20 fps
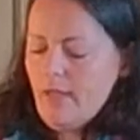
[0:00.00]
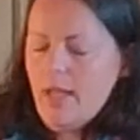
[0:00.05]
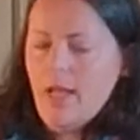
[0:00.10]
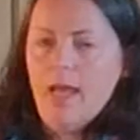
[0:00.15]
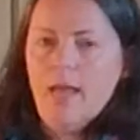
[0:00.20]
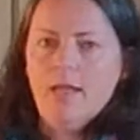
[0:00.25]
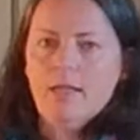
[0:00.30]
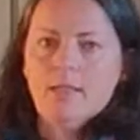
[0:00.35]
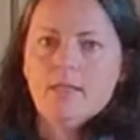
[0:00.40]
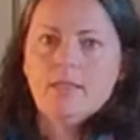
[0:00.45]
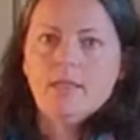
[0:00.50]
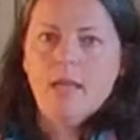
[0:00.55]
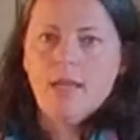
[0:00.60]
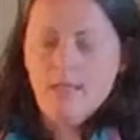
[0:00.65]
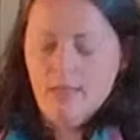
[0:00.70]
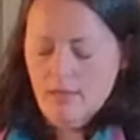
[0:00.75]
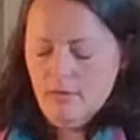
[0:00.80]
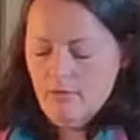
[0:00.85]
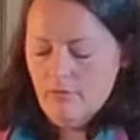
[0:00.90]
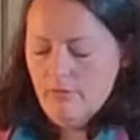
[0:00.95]
And a
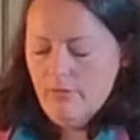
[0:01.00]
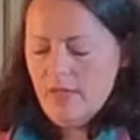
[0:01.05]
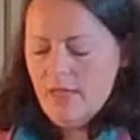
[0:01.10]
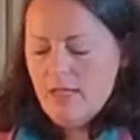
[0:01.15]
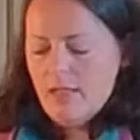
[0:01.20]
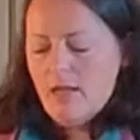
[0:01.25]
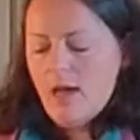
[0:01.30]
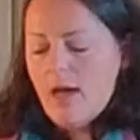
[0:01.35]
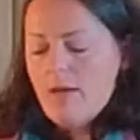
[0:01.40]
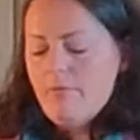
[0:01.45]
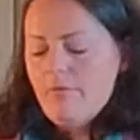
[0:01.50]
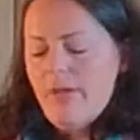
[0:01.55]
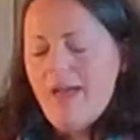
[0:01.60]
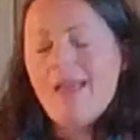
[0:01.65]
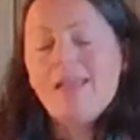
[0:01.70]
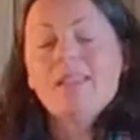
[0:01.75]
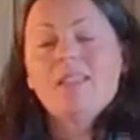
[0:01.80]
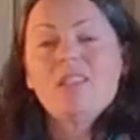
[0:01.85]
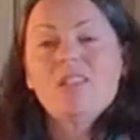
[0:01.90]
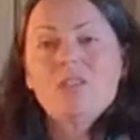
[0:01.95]
study of Vietnam
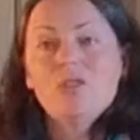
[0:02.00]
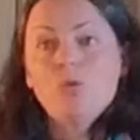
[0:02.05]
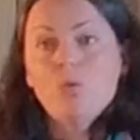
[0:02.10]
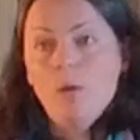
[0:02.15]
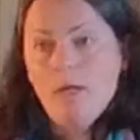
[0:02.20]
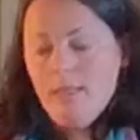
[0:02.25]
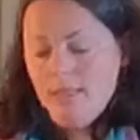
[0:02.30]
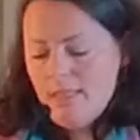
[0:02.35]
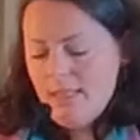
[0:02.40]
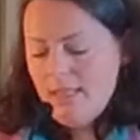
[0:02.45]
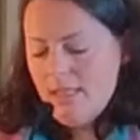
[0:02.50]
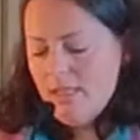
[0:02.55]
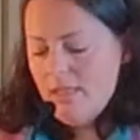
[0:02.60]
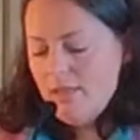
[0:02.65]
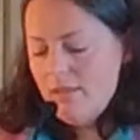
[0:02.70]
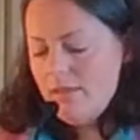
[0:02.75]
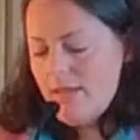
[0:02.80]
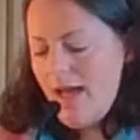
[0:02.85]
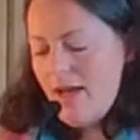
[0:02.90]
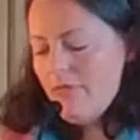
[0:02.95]
vets 20
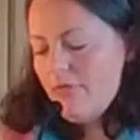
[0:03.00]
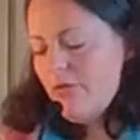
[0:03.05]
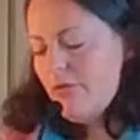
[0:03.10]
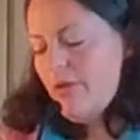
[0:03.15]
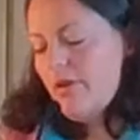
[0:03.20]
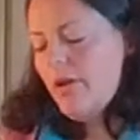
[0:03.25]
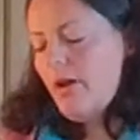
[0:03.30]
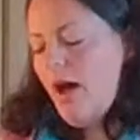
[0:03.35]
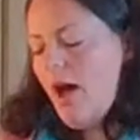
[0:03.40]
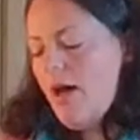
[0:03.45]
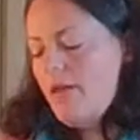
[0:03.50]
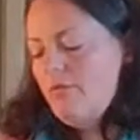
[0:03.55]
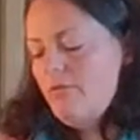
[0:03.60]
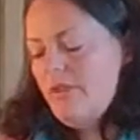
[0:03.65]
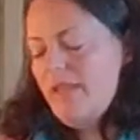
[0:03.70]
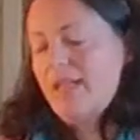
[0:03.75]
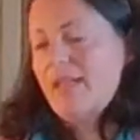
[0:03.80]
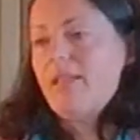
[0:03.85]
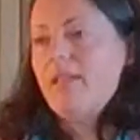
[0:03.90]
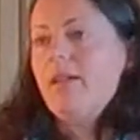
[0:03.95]
years after the
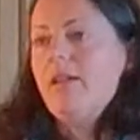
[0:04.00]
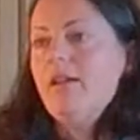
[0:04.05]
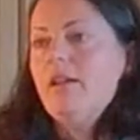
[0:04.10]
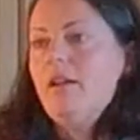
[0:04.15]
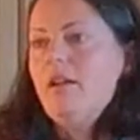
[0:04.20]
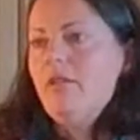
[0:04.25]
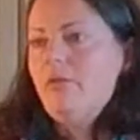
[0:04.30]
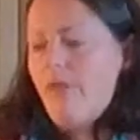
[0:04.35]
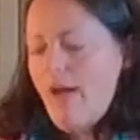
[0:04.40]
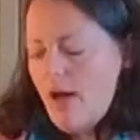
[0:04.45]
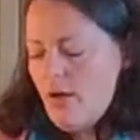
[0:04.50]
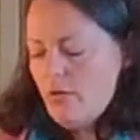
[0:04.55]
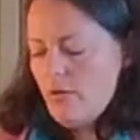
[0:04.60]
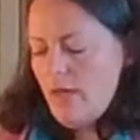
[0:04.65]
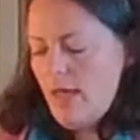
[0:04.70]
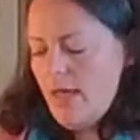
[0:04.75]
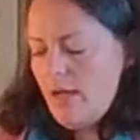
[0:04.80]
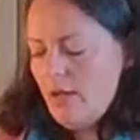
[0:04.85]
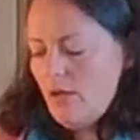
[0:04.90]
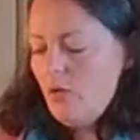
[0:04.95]
conflict found
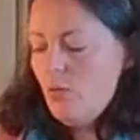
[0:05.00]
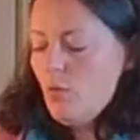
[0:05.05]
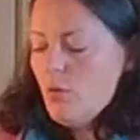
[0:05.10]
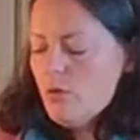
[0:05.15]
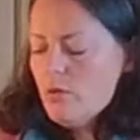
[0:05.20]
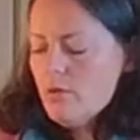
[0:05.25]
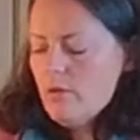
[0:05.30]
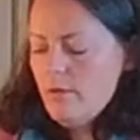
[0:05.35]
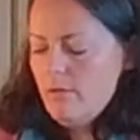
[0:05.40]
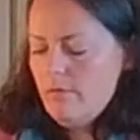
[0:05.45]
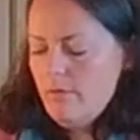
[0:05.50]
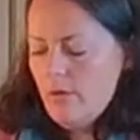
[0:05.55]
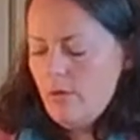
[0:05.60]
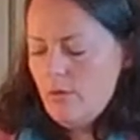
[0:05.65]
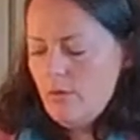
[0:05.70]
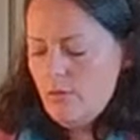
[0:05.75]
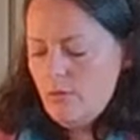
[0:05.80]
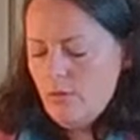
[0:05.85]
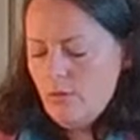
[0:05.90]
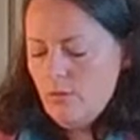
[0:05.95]
that a quarter of
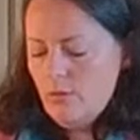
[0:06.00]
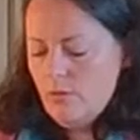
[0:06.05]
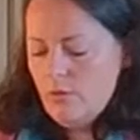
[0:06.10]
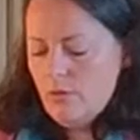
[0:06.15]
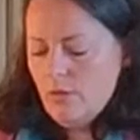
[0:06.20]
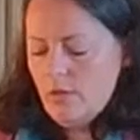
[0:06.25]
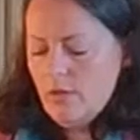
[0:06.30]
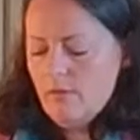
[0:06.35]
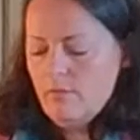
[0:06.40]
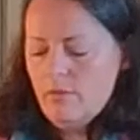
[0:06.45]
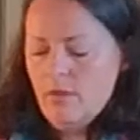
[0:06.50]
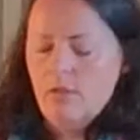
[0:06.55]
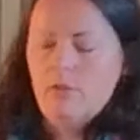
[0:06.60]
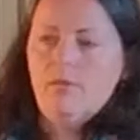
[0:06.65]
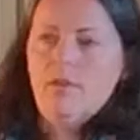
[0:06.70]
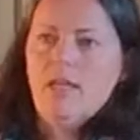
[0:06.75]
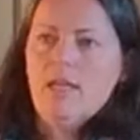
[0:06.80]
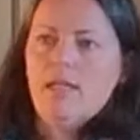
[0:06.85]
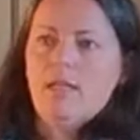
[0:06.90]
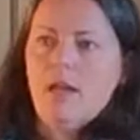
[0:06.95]
those who served in
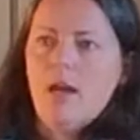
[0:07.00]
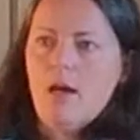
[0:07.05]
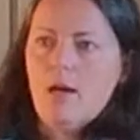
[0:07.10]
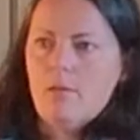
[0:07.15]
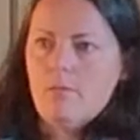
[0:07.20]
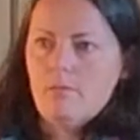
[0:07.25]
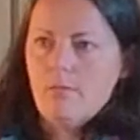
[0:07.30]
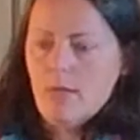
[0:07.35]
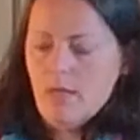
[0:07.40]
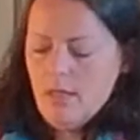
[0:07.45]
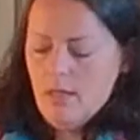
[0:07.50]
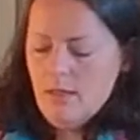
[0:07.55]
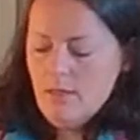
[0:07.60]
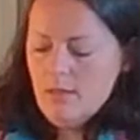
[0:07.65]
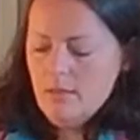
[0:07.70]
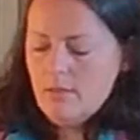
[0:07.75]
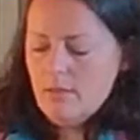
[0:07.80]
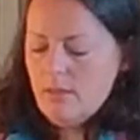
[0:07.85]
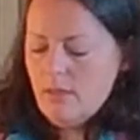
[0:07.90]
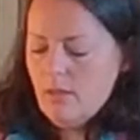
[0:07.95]
Vietnam
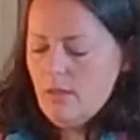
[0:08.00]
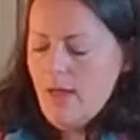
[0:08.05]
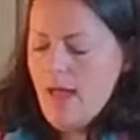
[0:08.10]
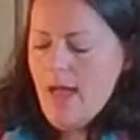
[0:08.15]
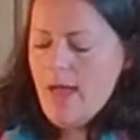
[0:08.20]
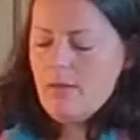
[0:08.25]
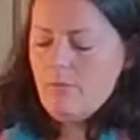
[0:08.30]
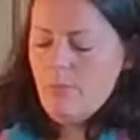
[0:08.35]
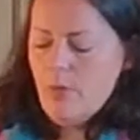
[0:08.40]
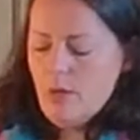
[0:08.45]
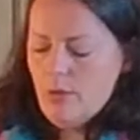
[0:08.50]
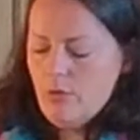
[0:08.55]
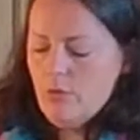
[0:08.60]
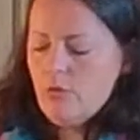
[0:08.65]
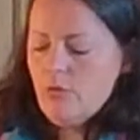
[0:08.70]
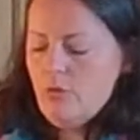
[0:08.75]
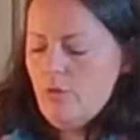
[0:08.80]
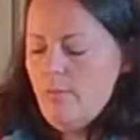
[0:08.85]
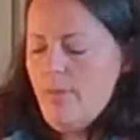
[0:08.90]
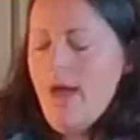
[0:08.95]
still had
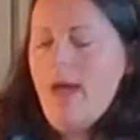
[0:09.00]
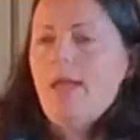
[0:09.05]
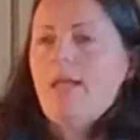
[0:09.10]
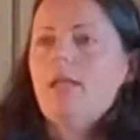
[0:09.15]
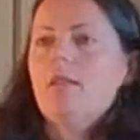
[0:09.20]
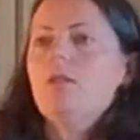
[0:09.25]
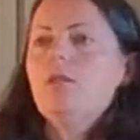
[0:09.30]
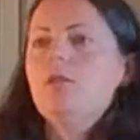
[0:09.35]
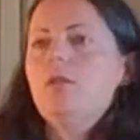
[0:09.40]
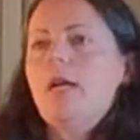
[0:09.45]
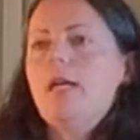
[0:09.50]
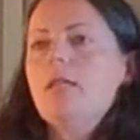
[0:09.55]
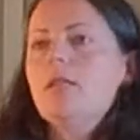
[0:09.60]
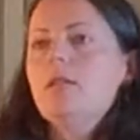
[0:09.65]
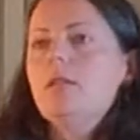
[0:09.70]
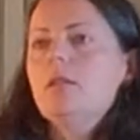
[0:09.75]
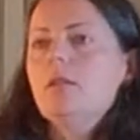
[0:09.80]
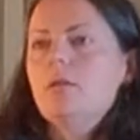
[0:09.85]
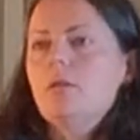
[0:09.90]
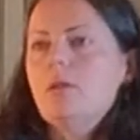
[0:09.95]
post-traumatic stress
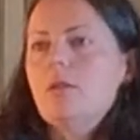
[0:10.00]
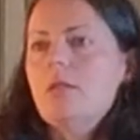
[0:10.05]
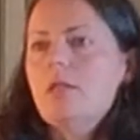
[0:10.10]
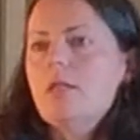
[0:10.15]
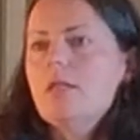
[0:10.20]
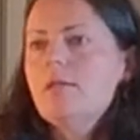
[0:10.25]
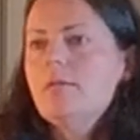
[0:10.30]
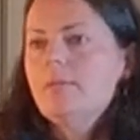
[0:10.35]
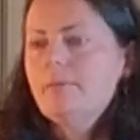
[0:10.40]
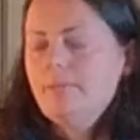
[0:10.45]
disorder.